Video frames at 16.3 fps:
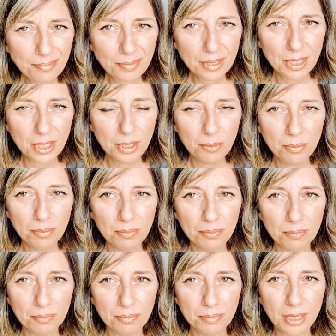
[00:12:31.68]

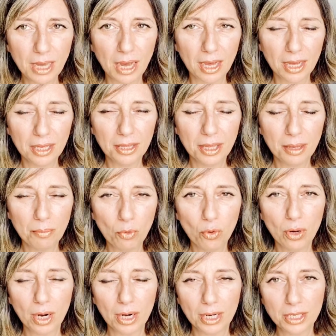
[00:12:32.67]
yeah, they're more
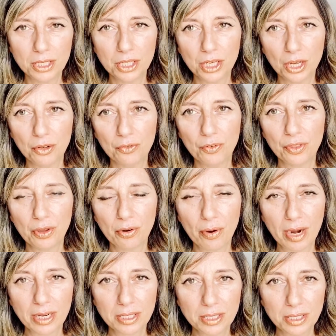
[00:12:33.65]
likely to go for their
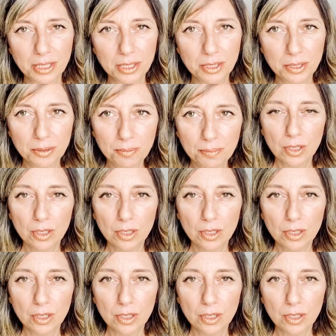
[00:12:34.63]
exes.